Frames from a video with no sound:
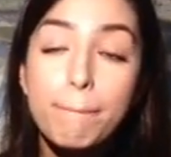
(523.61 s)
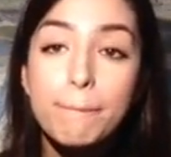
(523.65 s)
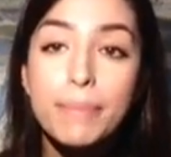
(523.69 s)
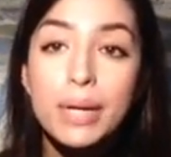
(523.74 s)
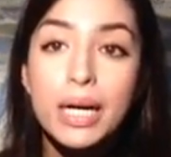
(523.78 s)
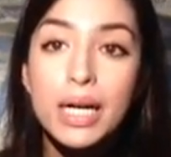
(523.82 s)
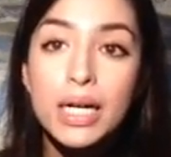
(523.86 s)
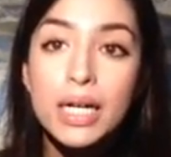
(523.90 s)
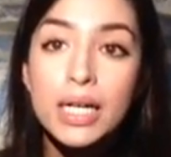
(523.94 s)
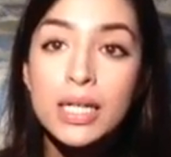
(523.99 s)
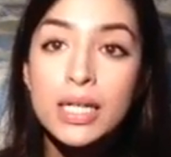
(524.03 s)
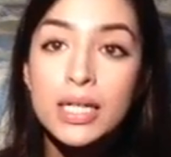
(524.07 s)

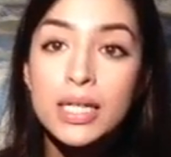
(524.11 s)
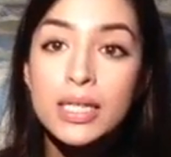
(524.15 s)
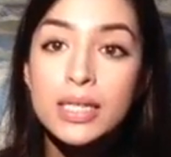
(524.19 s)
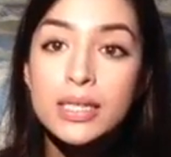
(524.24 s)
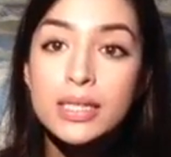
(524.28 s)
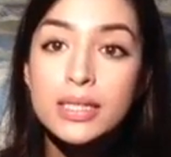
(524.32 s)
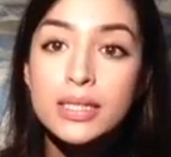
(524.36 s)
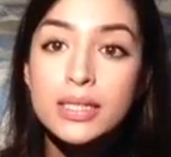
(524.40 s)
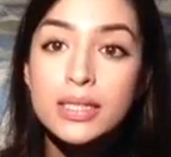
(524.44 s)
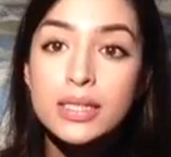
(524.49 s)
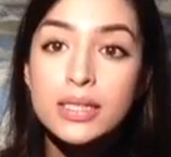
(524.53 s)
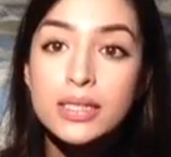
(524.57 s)

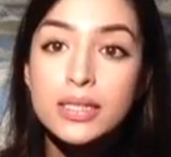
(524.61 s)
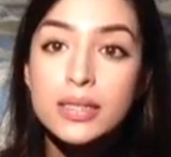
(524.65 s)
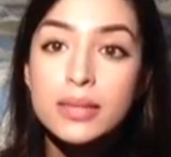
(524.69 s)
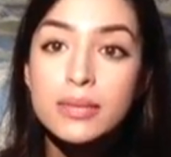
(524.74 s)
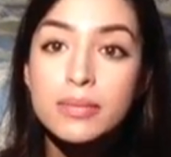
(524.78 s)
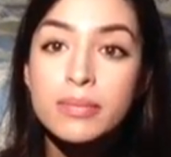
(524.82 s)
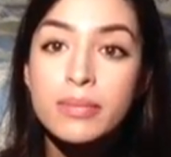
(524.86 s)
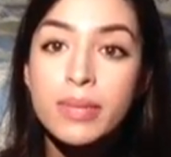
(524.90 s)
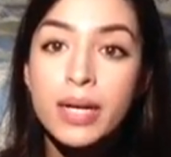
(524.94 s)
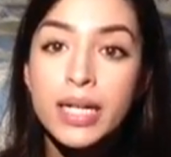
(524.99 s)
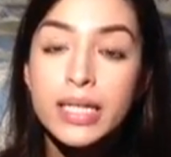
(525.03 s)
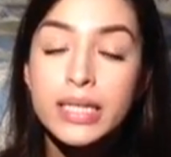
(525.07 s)
but
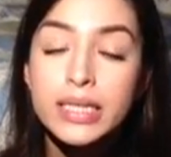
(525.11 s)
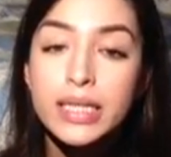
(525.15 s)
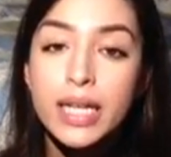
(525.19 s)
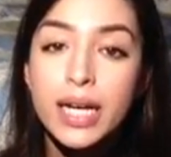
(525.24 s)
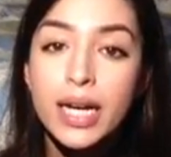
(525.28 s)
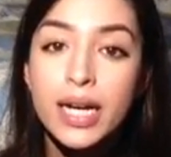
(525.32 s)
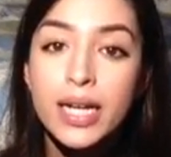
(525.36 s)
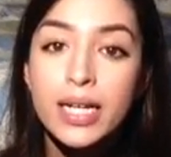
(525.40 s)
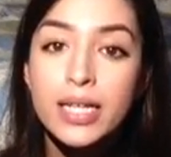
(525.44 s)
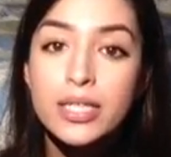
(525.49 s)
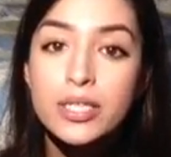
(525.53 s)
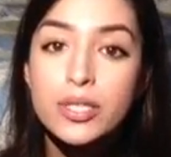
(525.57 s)
my
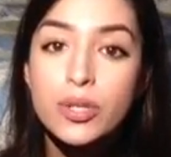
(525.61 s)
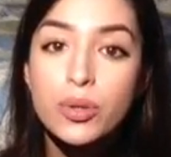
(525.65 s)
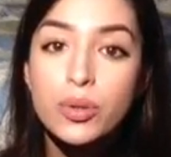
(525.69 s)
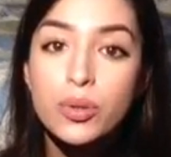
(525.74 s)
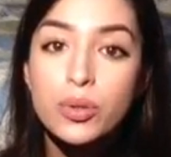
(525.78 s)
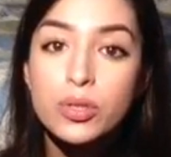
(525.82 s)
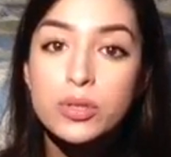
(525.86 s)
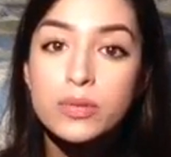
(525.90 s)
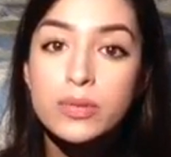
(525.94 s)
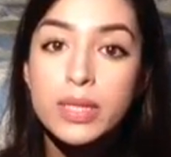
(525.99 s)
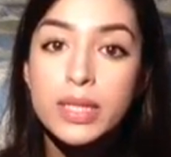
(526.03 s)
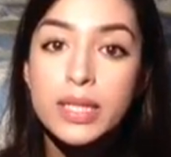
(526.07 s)
dad
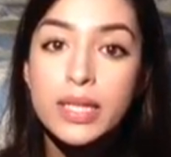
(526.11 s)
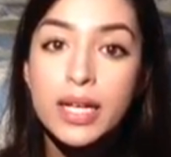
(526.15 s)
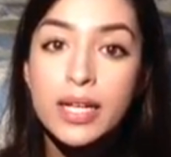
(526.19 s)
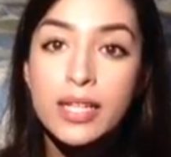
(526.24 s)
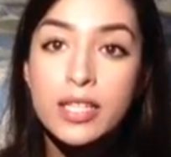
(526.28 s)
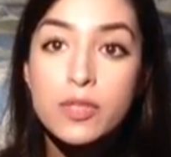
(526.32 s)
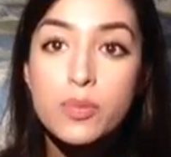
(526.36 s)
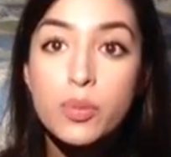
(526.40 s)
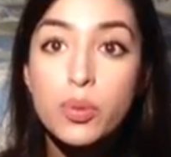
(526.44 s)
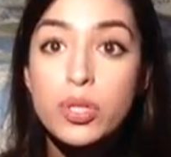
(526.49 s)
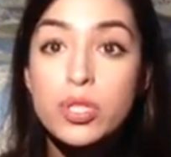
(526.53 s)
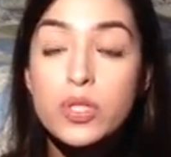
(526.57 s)
told me
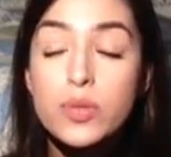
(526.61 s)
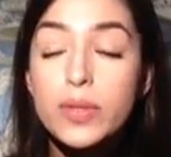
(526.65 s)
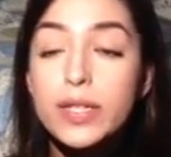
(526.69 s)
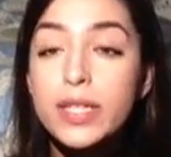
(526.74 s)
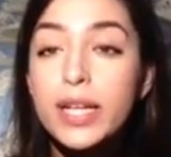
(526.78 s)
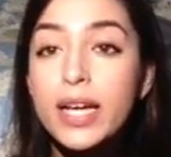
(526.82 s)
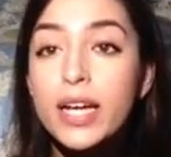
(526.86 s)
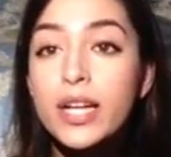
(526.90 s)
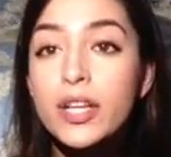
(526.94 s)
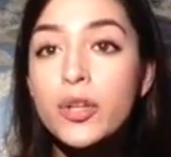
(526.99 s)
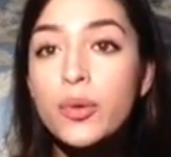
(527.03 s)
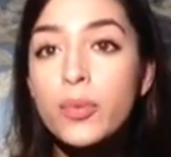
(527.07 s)
that sports would
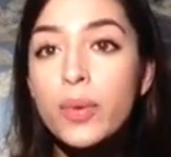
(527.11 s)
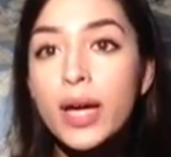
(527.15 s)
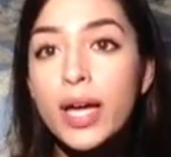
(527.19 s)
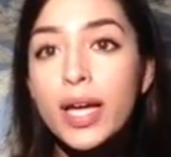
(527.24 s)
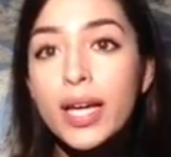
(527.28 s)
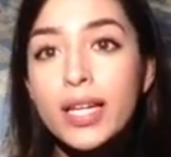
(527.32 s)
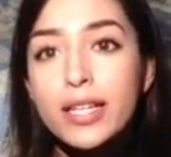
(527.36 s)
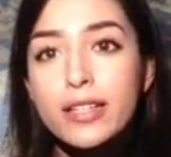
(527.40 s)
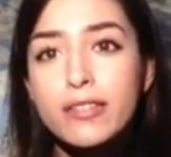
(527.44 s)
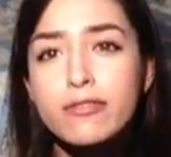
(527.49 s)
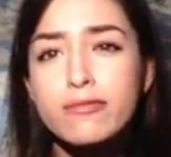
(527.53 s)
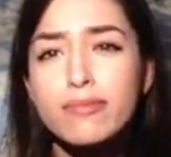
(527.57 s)
get in the
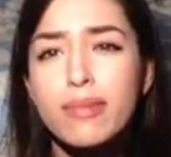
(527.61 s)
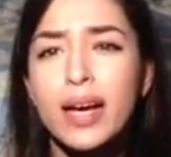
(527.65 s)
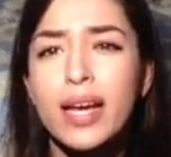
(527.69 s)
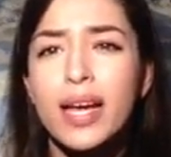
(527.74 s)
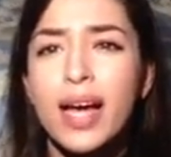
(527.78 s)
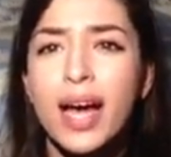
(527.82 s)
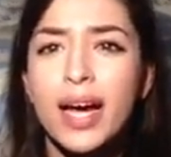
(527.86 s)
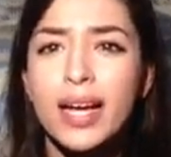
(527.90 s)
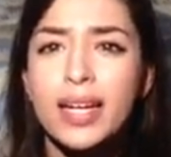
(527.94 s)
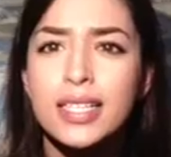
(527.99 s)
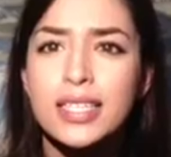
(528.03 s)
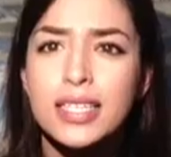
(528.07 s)
way of my
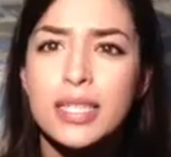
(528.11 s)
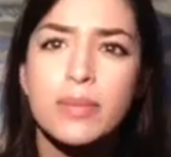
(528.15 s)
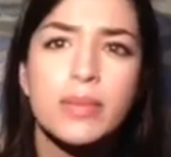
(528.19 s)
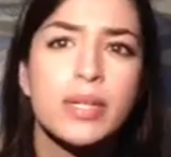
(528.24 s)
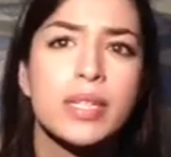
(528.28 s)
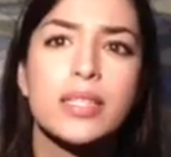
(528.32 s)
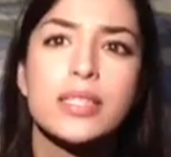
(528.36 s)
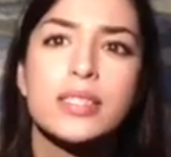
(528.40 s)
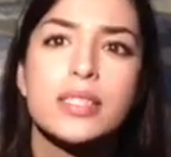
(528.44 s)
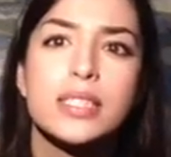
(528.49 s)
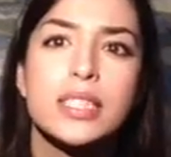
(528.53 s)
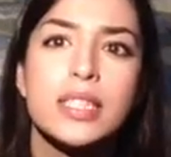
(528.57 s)

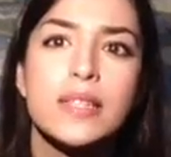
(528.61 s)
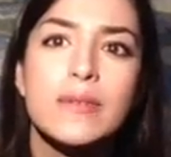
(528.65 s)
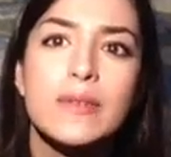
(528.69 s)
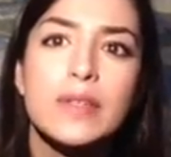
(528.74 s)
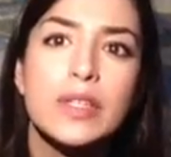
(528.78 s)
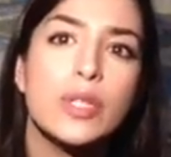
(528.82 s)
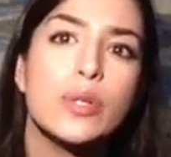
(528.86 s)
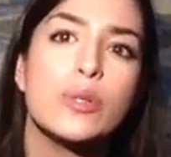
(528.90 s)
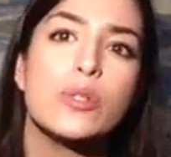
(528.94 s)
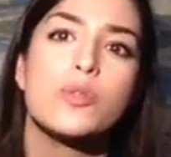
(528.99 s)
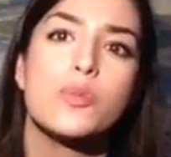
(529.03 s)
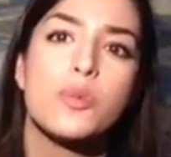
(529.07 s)
academics,
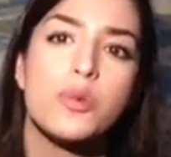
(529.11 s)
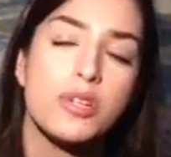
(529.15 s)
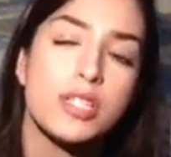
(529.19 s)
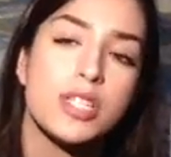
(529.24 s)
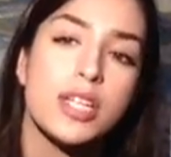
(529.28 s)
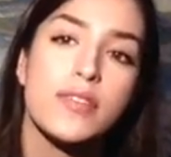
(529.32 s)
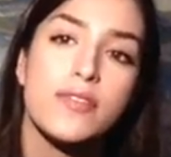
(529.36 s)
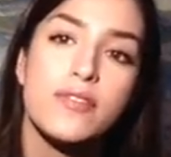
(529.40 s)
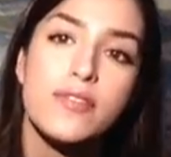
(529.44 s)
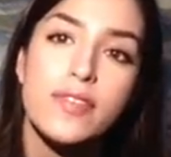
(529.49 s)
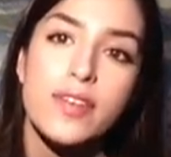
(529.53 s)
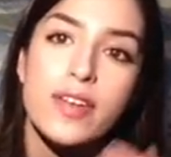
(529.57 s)
even though sports
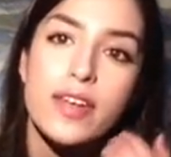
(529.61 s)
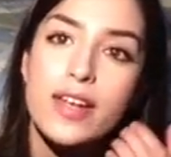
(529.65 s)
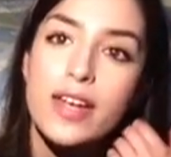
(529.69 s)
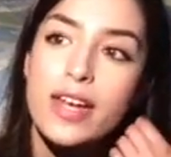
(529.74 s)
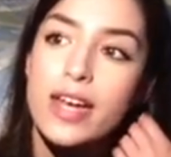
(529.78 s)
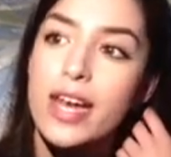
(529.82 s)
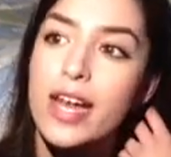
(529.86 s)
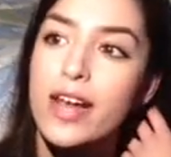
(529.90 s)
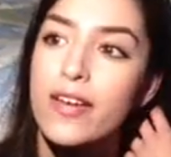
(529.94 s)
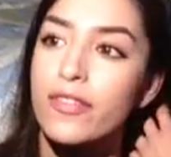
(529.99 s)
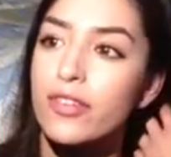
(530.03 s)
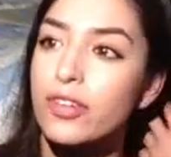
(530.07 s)
have
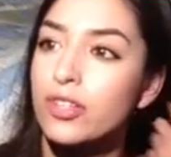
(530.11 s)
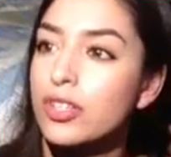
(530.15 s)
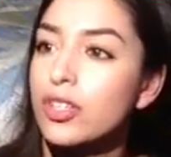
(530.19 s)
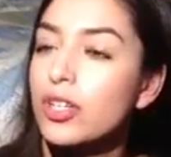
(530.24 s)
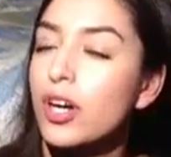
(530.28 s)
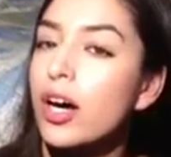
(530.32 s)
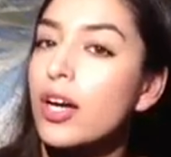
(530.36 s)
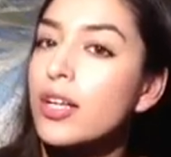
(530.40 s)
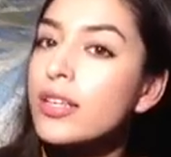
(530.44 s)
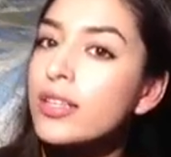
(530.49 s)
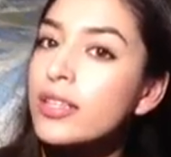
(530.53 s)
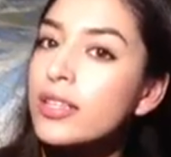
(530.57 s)
never
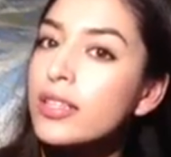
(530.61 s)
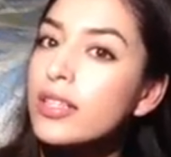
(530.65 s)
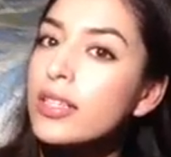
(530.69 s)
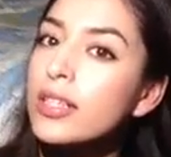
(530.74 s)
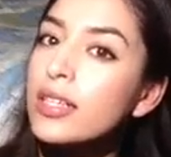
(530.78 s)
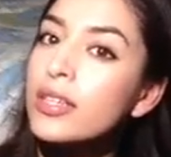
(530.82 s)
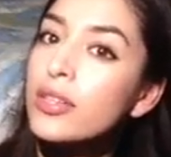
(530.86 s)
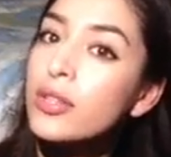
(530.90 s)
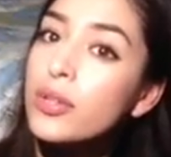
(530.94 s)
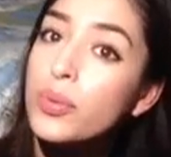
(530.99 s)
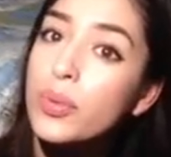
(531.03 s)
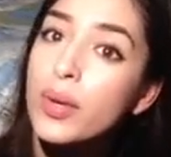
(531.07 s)
gotten
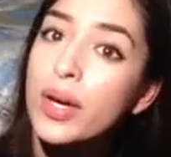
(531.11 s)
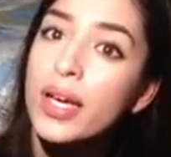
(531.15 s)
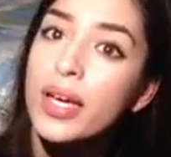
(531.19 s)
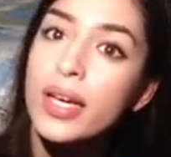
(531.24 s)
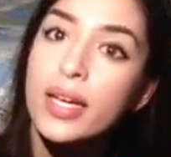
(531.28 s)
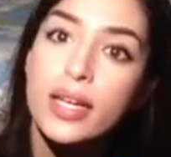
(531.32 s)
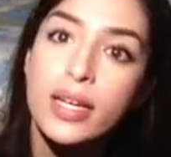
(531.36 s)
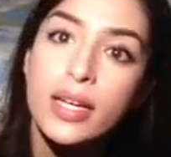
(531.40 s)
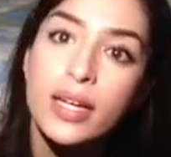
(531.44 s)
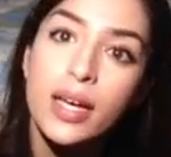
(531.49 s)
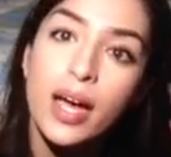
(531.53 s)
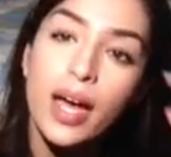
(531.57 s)
in the way.